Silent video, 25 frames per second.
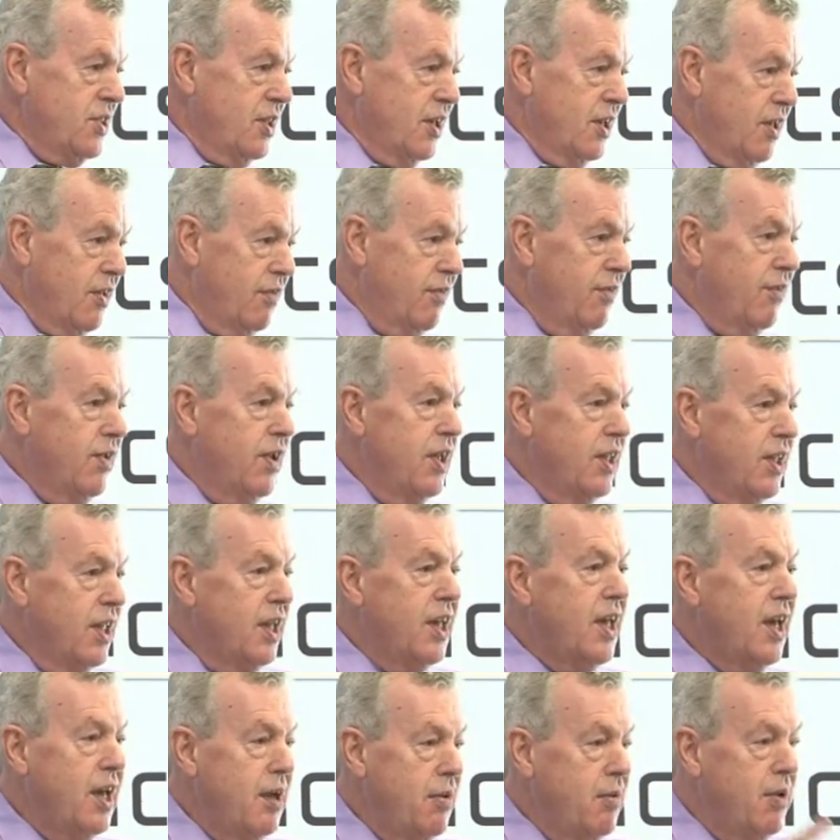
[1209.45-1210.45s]
to convert the
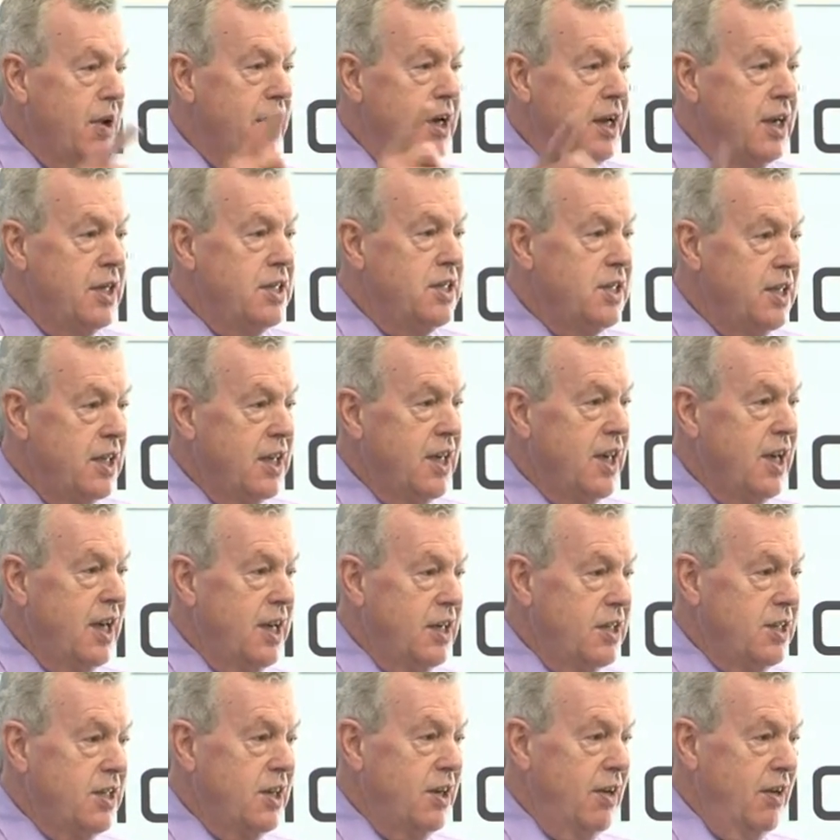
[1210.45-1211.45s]
K1 into the
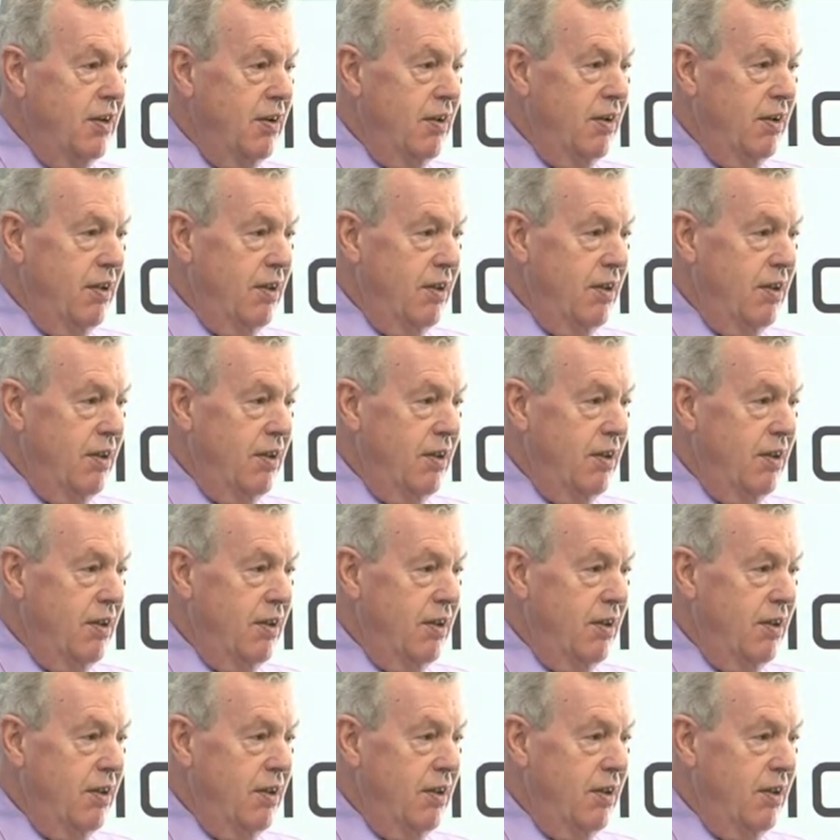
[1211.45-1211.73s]
K2.